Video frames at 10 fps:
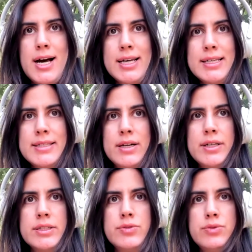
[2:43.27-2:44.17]
I
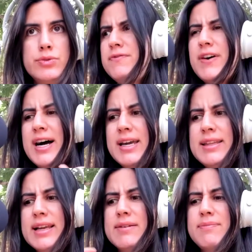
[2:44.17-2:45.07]
started to
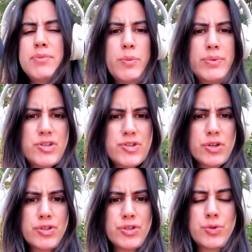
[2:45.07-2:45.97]
find like a proper
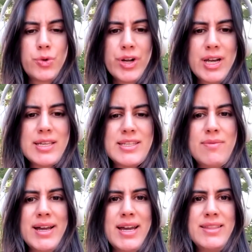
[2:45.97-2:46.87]
structure to
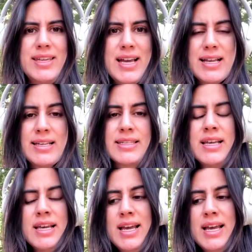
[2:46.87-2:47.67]
organizing my ideas.